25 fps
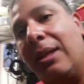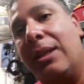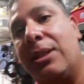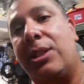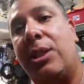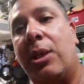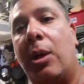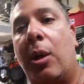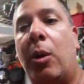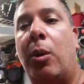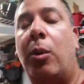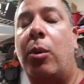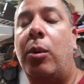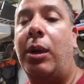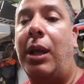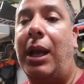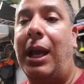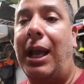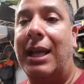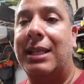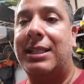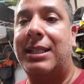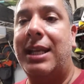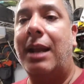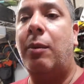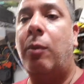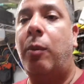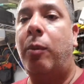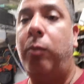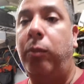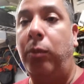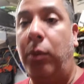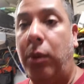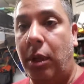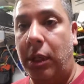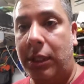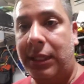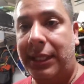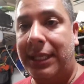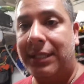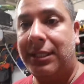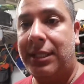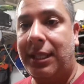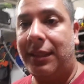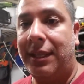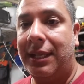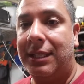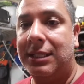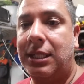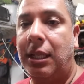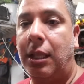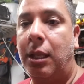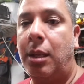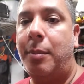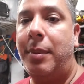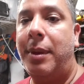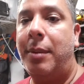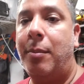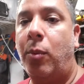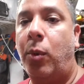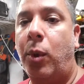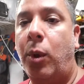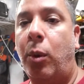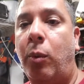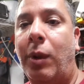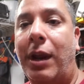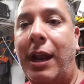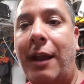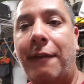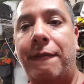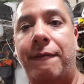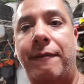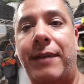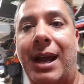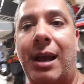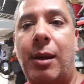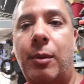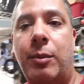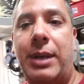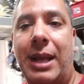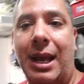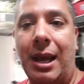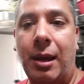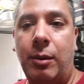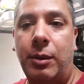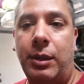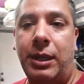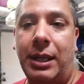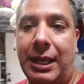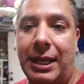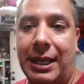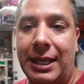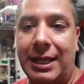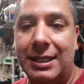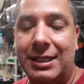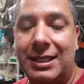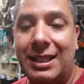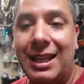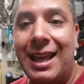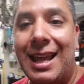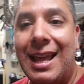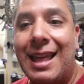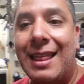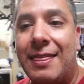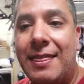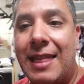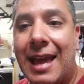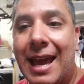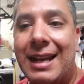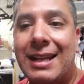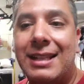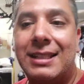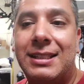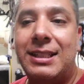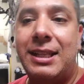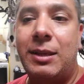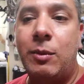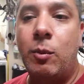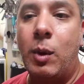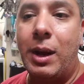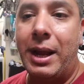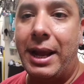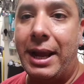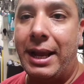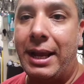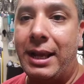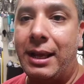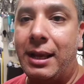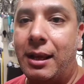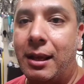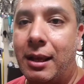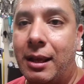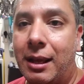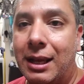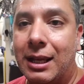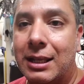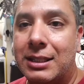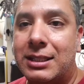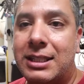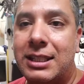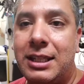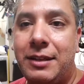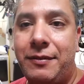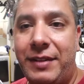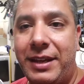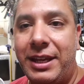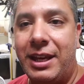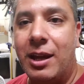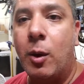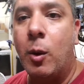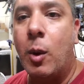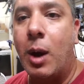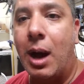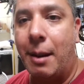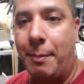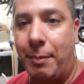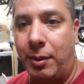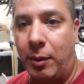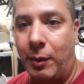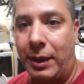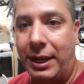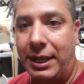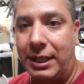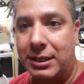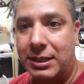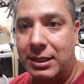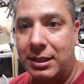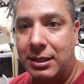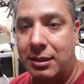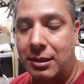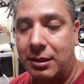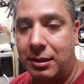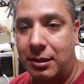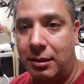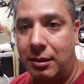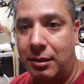So as I looked into things a little bit more, what I found out is that is the way a CVO operates,